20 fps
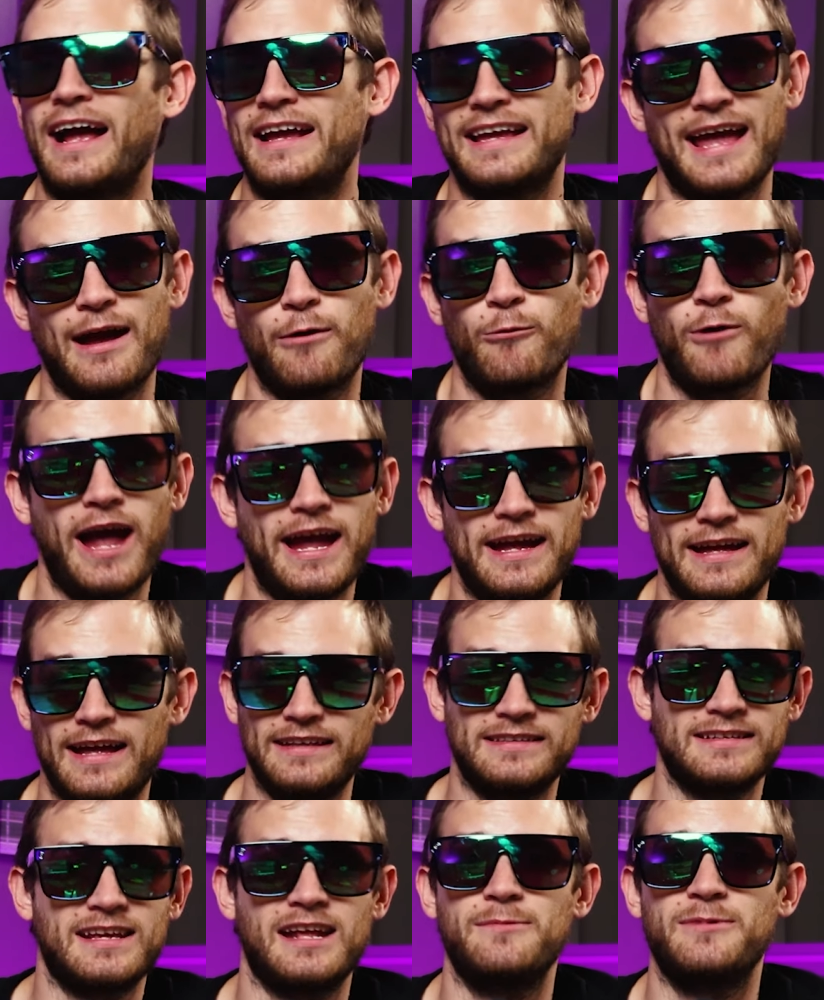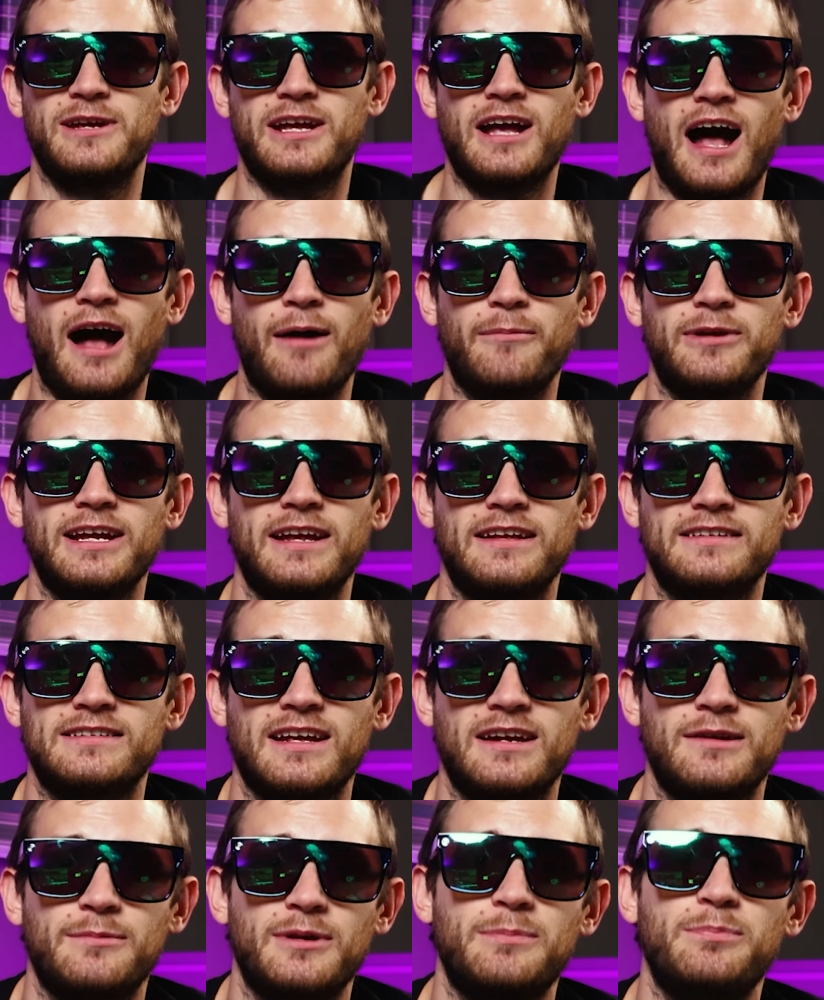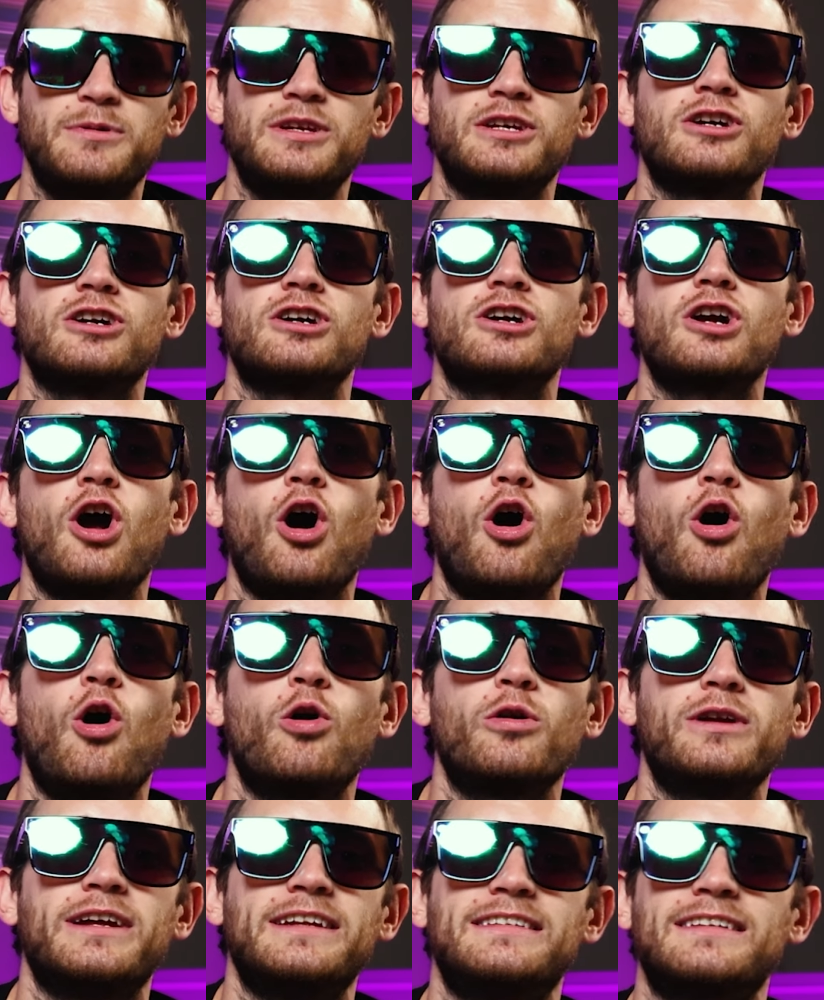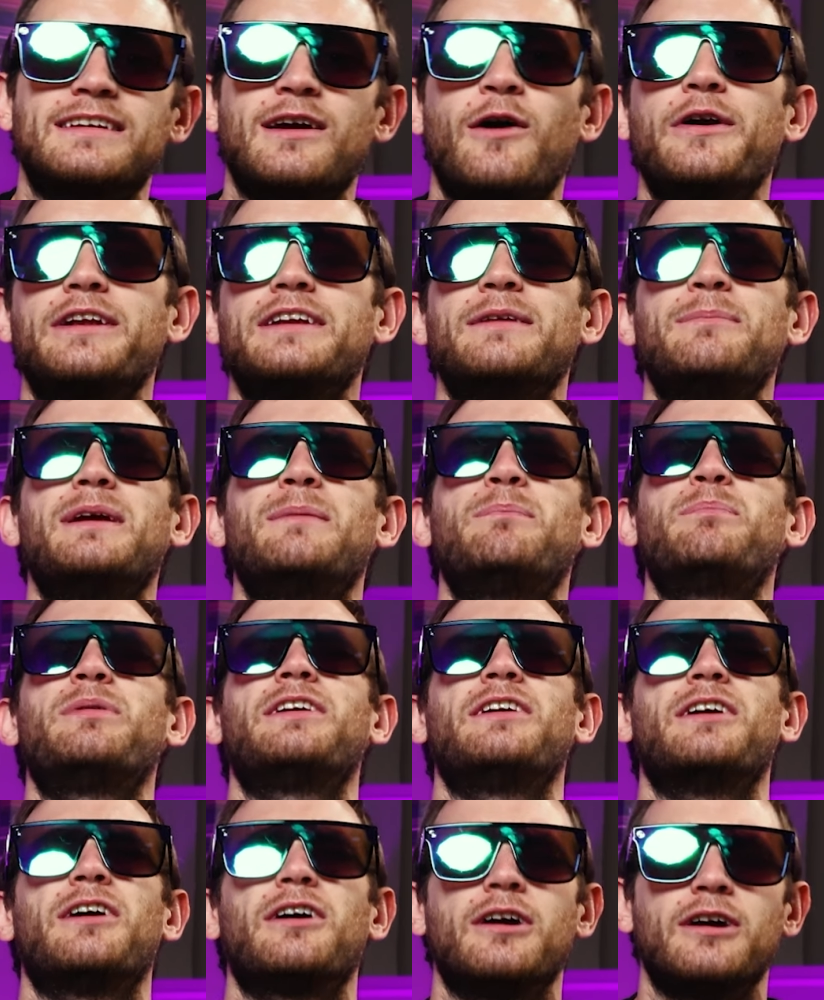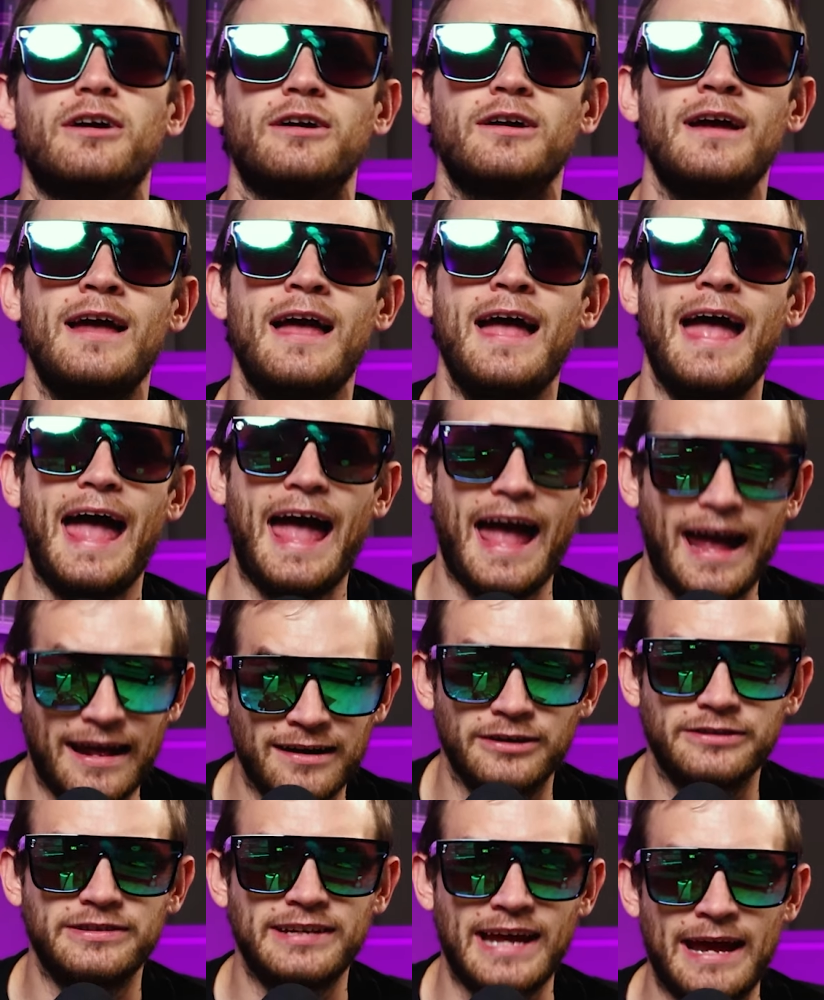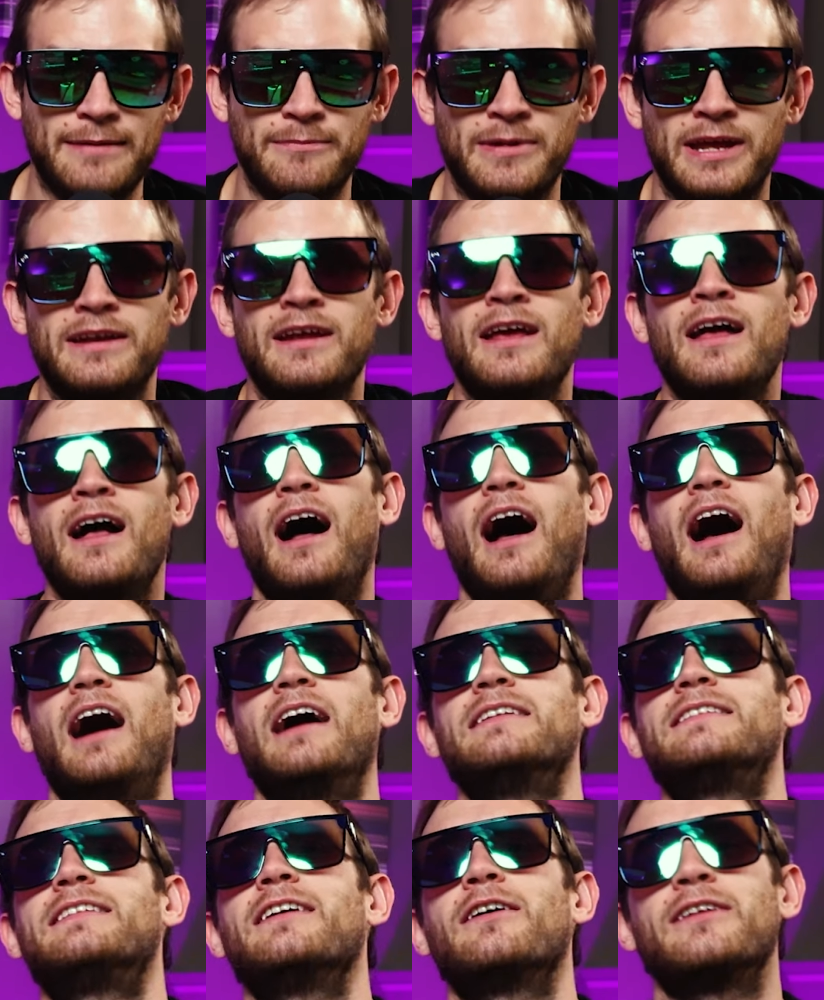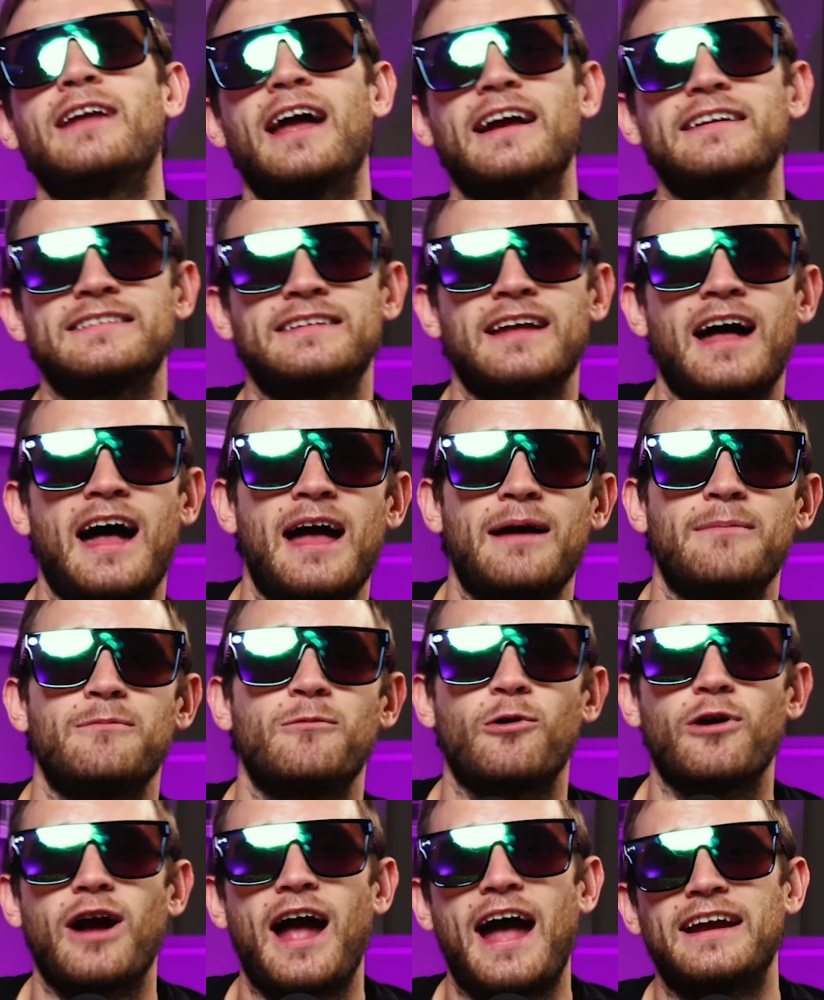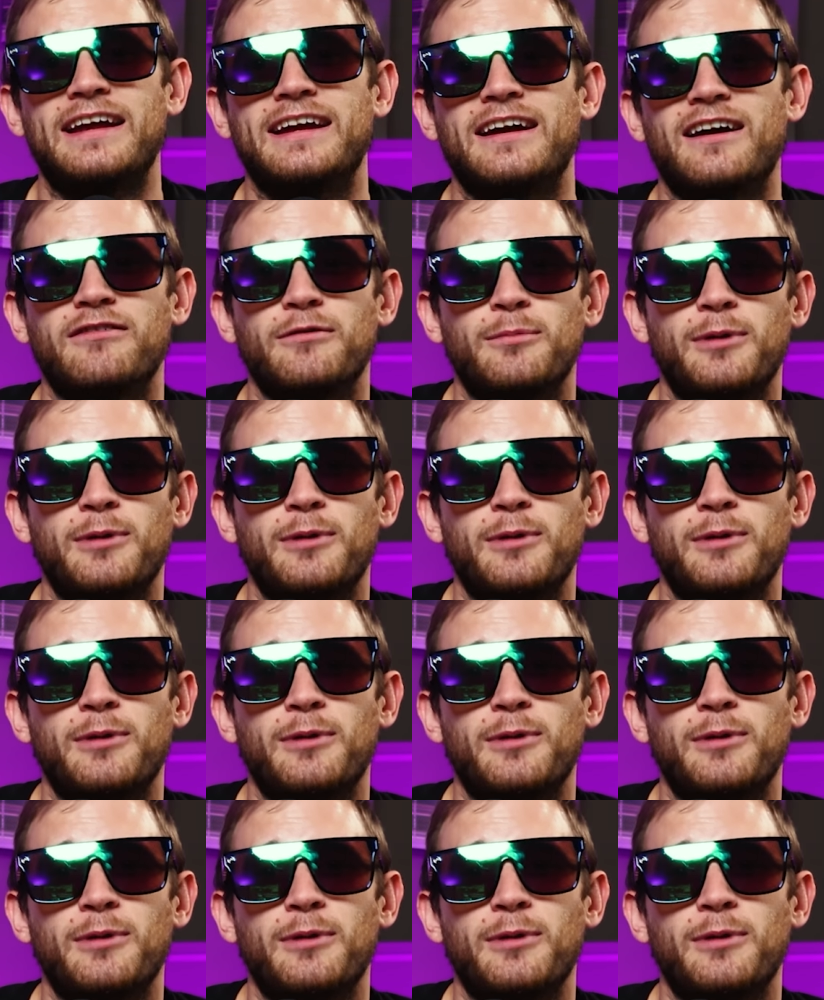I can't wait. It's going to be comedy. It's going to be pure gold. It's going to be pure entertainment. Until next time, we're out of here,